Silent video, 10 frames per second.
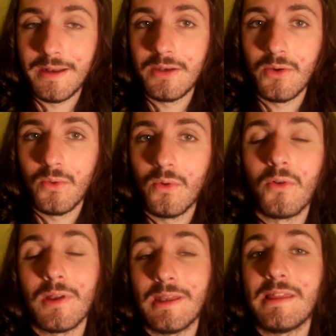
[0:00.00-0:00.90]
I know,
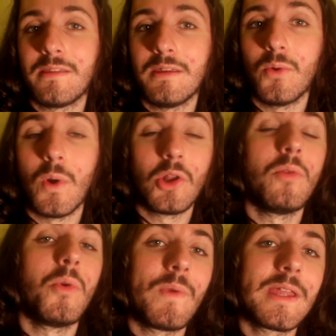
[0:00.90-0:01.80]
or at least, you know, a
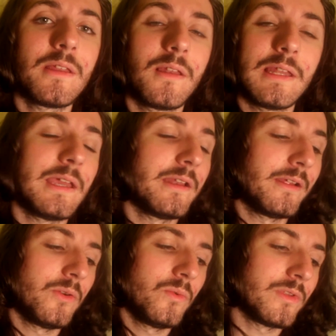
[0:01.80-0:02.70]
lot more regularly, and
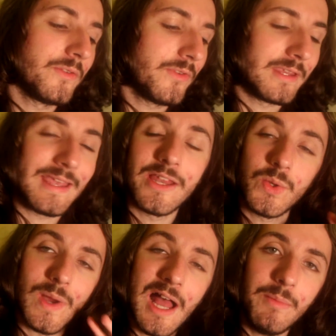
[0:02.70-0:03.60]
I know that if I get
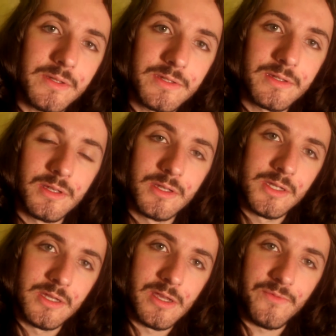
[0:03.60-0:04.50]
into a habit
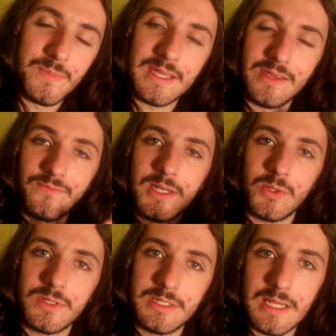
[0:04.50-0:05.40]
of making
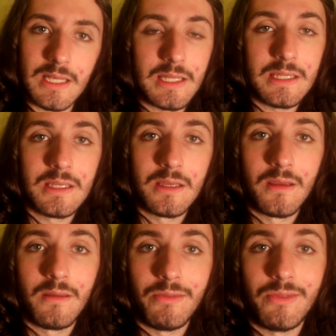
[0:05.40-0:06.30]
videos daily,
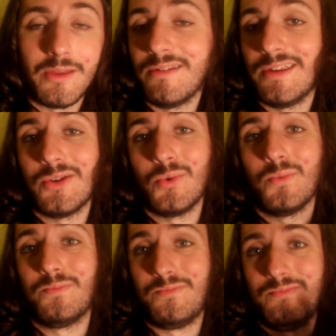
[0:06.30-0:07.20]
then, you
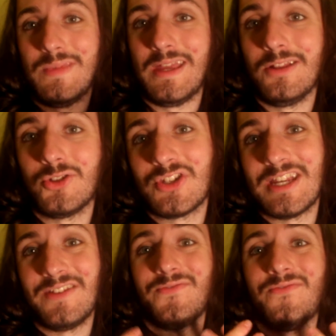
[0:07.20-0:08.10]
know, it'll just
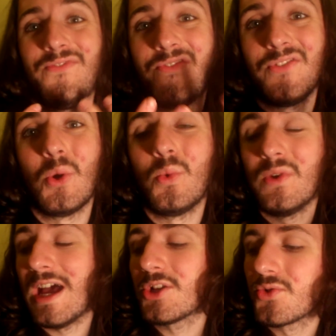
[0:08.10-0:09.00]
kind of flow
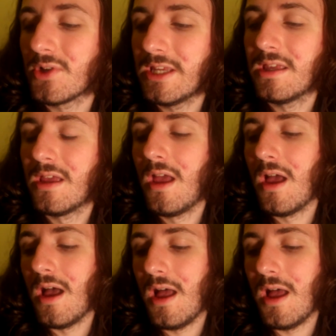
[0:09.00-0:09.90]
naturally.
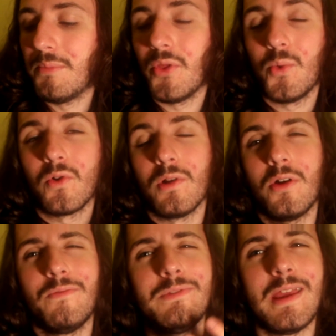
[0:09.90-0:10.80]
But there were a
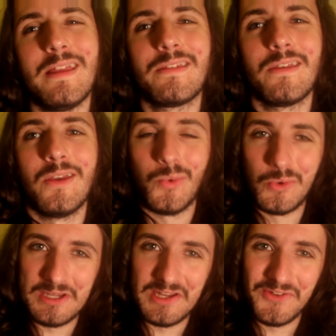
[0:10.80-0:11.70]
lot of days
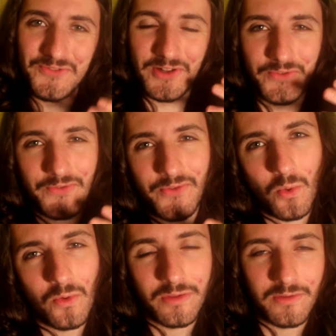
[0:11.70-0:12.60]
where it kind of felt
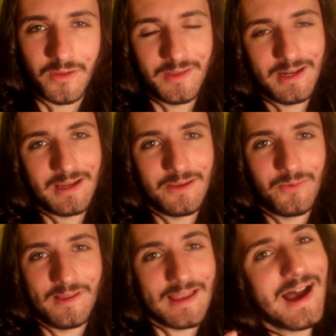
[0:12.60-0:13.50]
forced, and that I
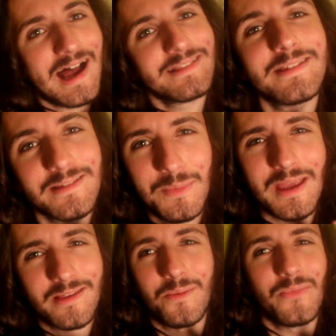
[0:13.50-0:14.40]
like had to
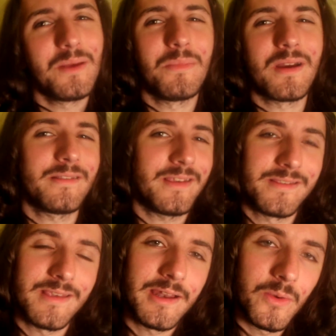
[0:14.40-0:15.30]
make something because I
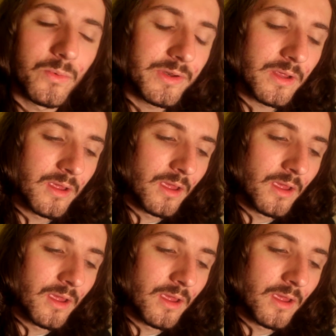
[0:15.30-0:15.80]
said I would.